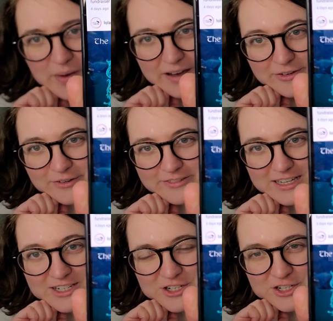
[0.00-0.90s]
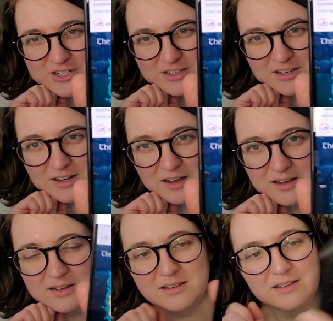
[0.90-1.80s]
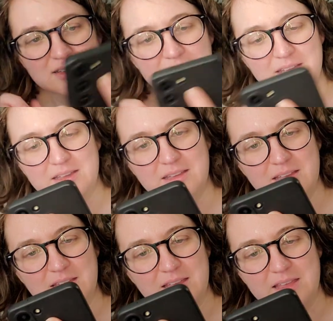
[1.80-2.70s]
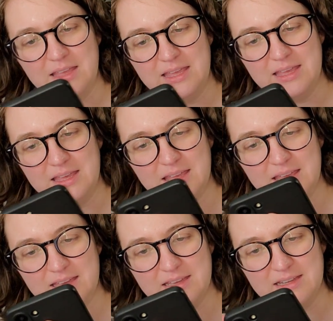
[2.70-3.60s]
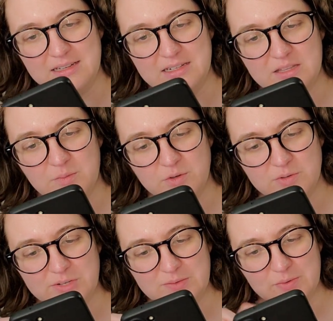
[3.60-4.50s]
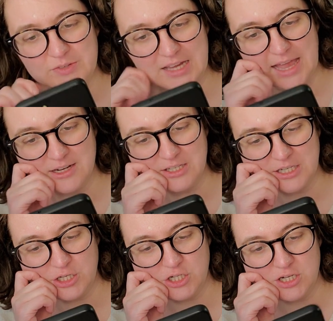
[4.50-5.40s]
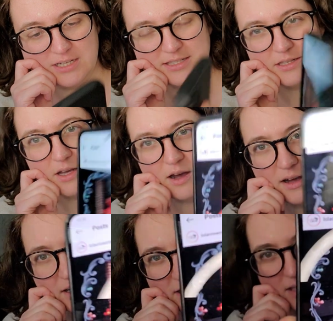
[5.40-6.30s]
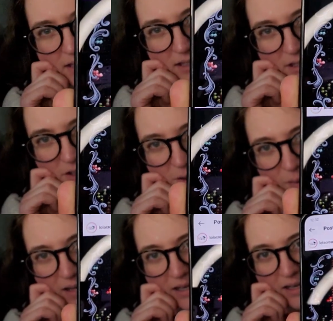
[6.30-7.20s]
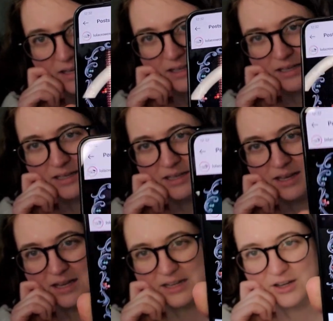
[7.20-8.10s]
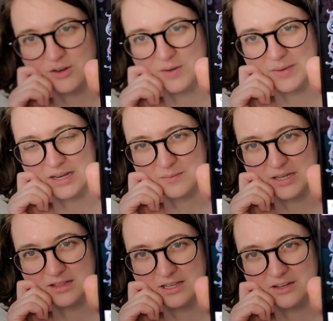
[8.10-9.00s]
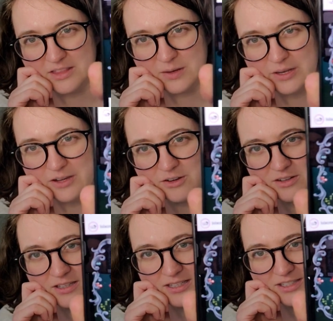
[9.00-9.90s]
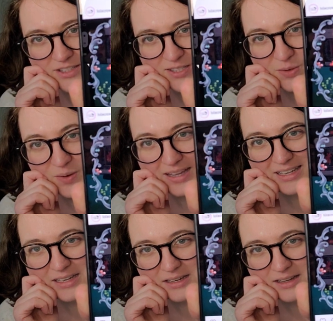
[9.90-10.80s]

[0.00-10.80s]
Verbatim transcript: pufferfish. Oh, ah. and the most recent one, which I actually just saw, is this little squid. I know I'm getting my glare. There we go. This little squid.